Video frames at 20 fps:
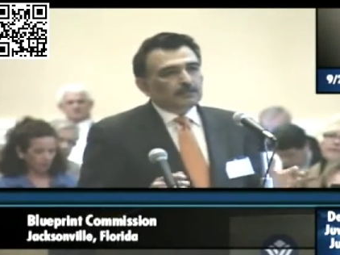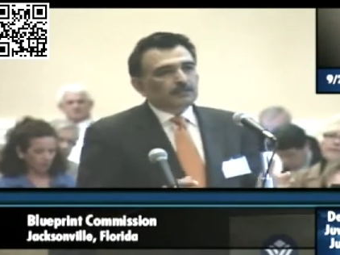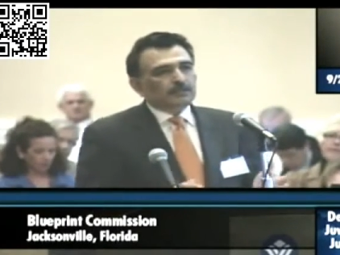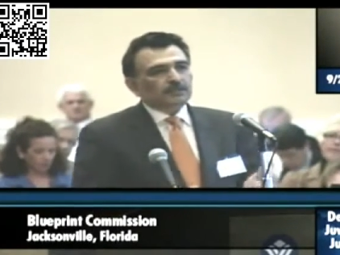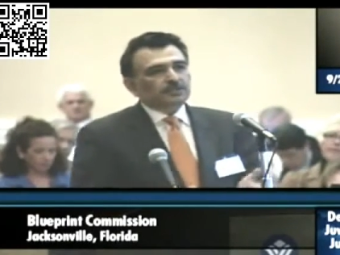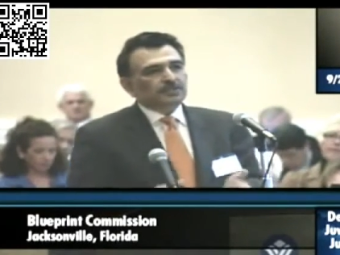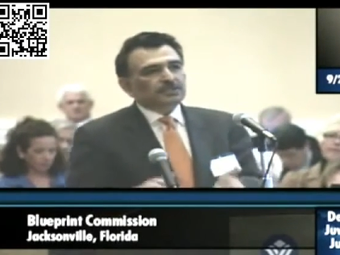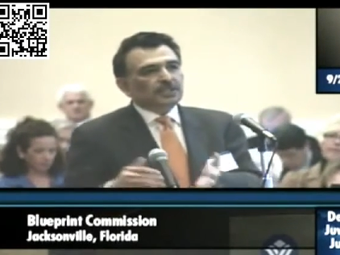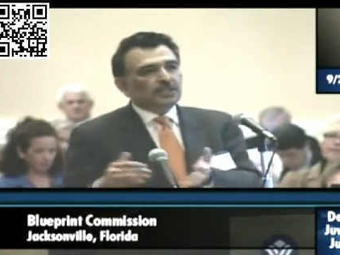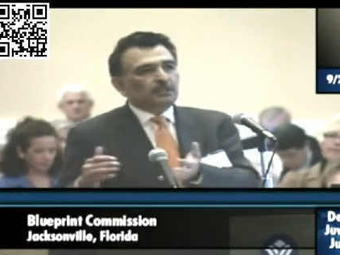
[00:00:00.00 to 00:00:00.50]

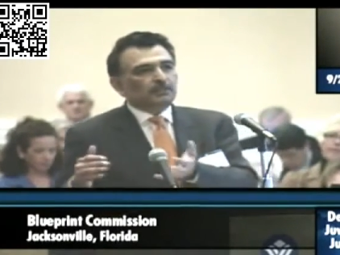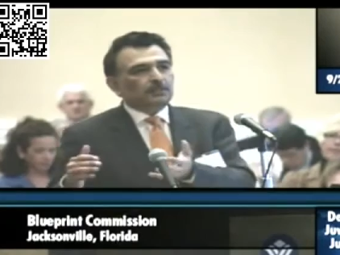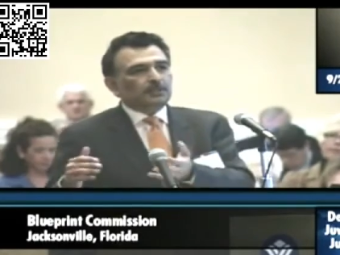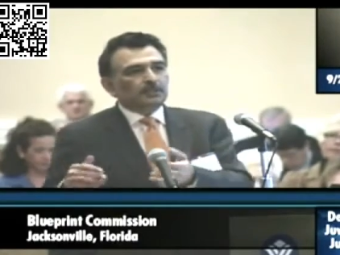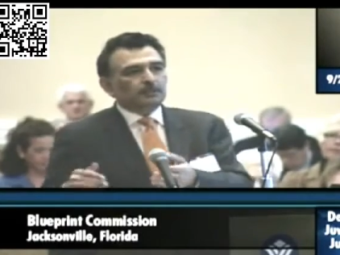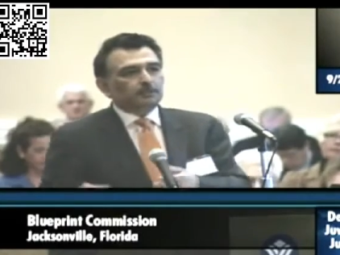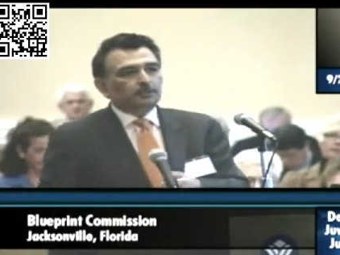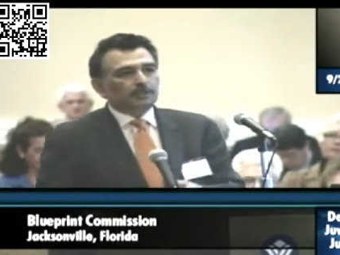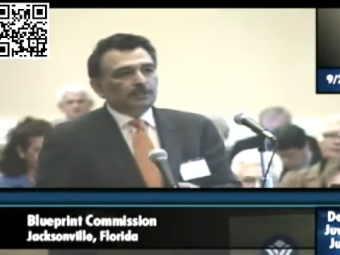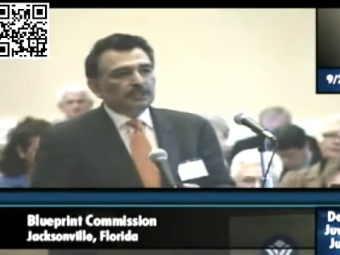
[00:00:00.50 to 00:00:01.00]
This
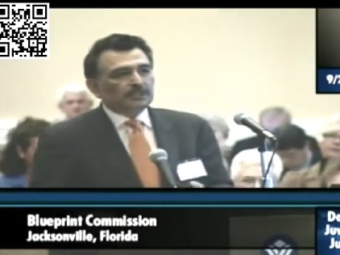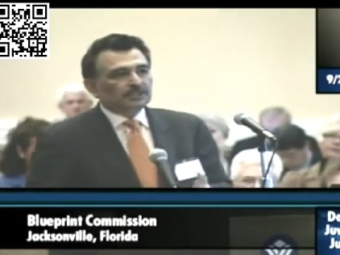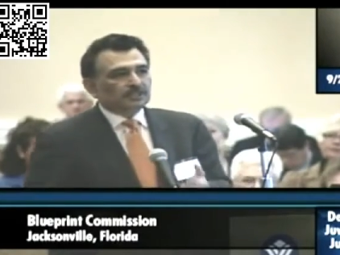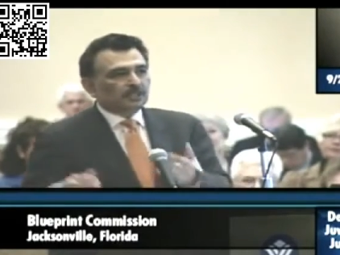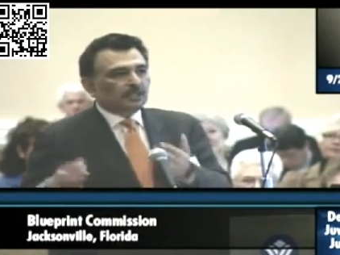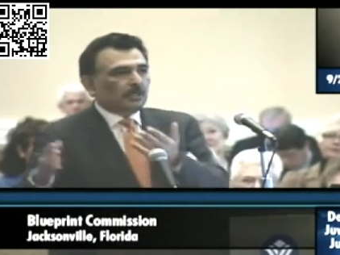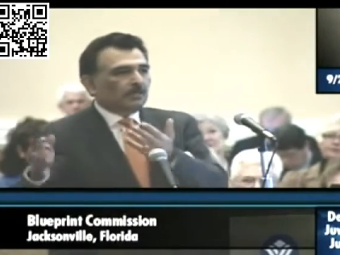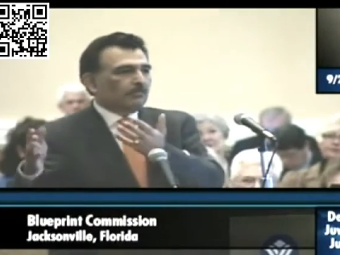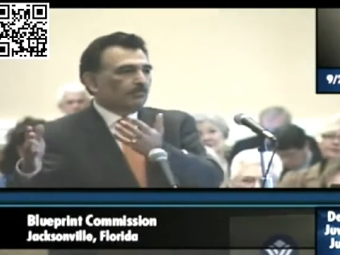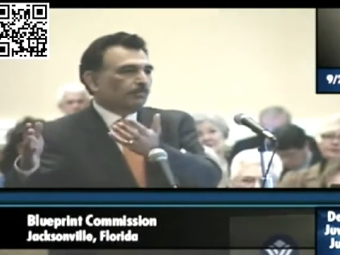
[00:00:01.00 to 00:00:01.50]
gentleman, the
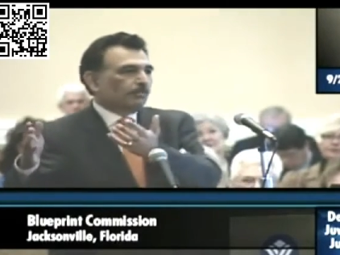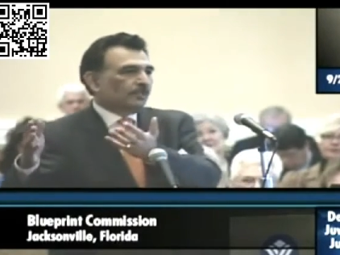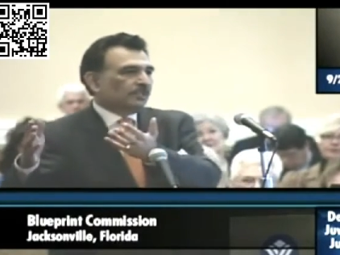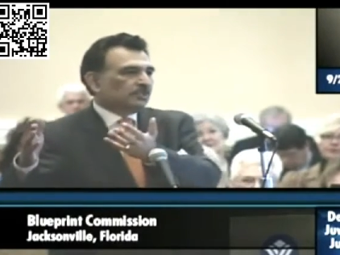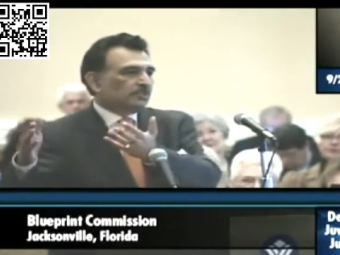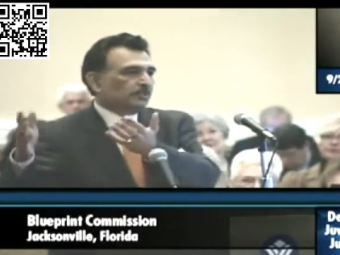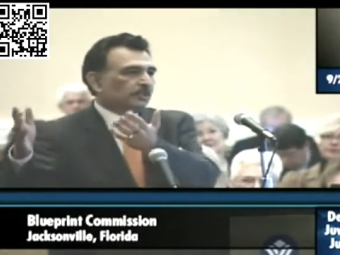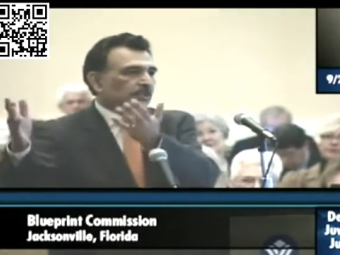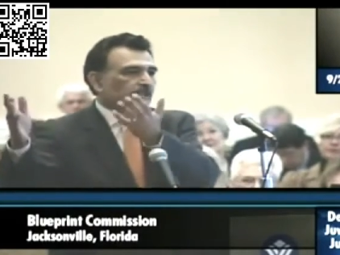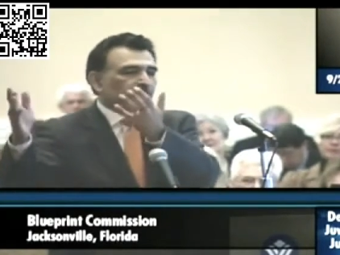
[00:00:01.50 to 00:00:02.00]

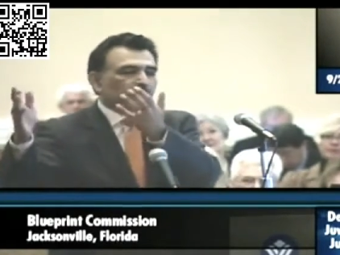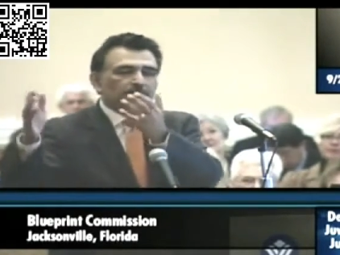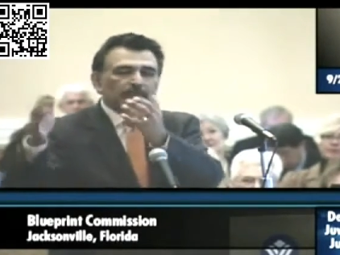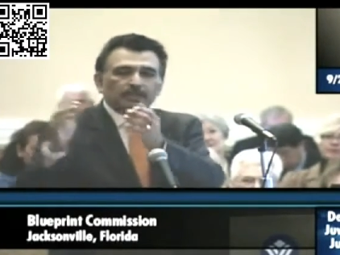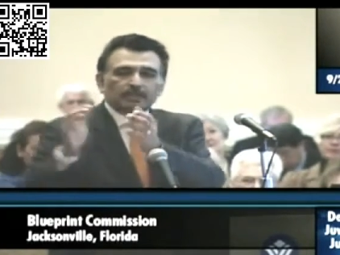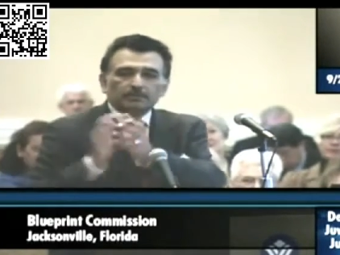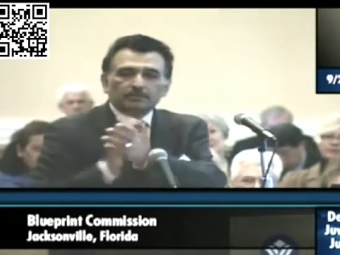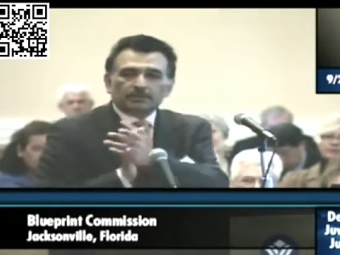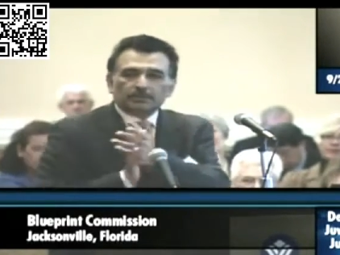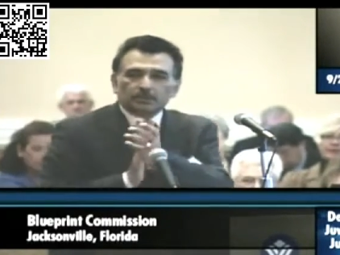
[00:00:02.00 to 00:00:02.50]
policeman had
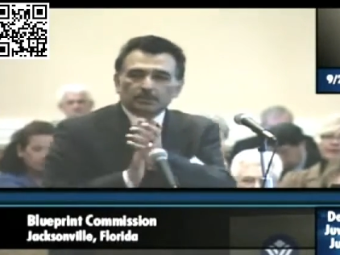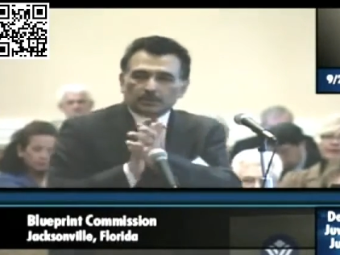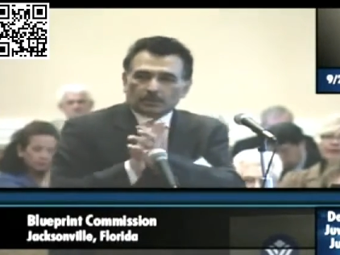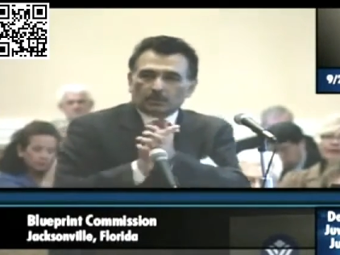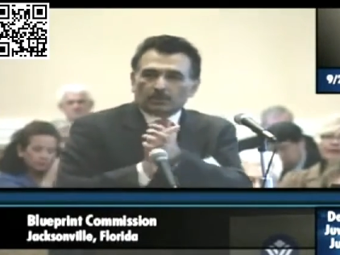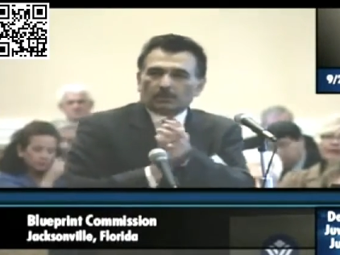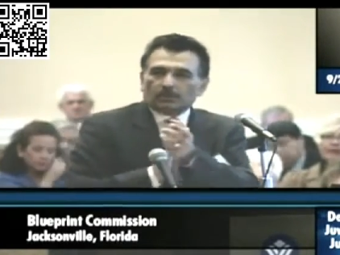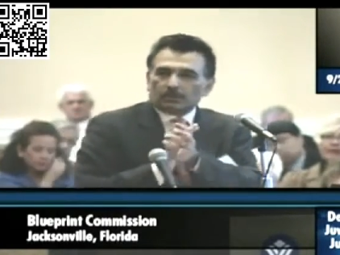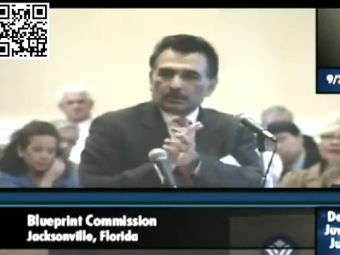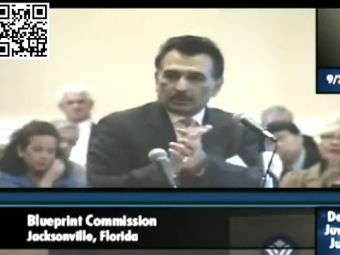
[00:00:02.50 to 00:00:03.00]
taken him to a
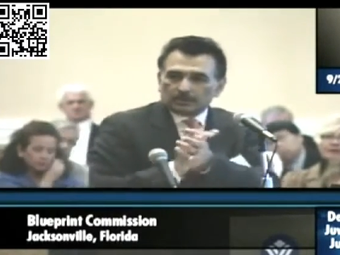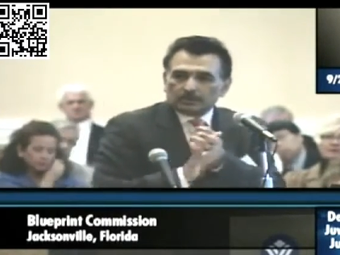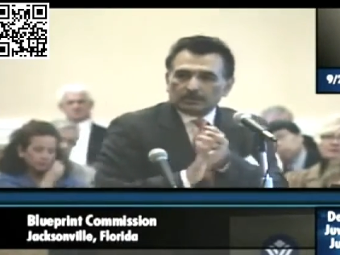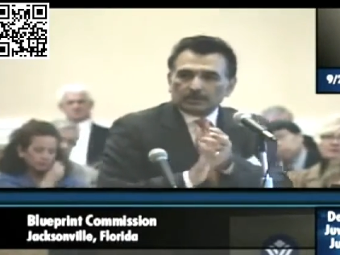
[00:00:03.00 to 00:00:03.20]
court,